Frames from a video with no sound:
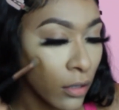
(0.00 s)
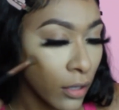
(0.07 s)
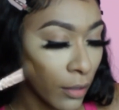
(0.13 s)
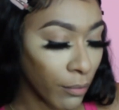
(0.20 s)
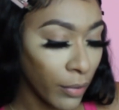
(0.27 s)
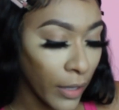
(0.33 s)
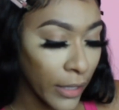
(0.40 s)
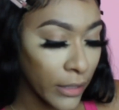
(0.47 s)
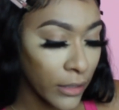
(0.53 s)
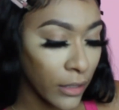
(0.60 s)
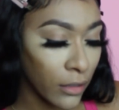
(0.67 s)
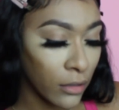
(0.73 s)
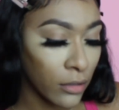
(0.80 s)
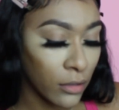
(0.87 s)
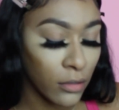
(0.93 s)
and place
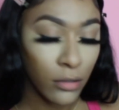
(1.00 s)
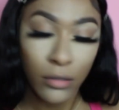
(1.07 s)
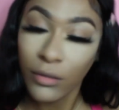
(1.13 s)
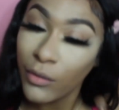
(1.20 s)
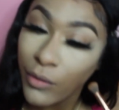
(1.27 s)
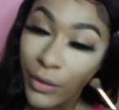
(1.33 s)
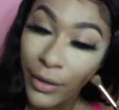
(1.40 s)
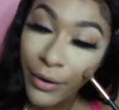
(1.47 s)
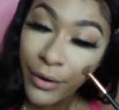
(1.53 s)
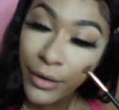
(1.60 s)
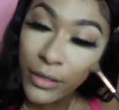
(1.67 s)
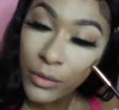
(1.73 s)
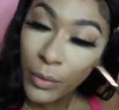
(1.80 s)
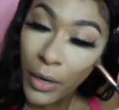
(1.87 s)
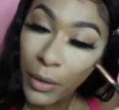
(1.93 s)
it in
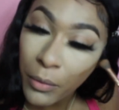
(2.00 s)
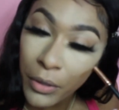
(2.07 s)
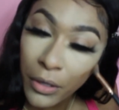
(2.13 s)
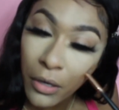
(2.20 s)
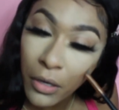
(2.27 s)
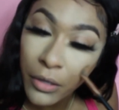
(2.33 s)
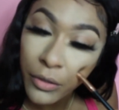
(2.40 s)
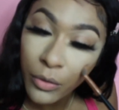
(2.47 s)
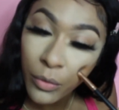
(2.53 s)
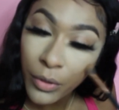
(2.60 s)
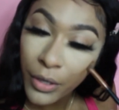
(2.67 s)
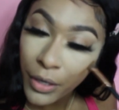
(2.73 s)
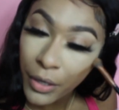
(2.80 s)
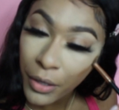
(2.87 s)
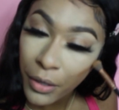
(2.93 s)
areas where I want to
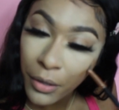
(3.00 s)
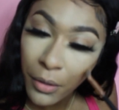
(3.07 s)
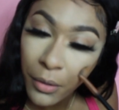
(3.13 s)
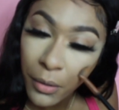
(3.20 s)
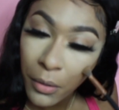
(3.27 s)
contour.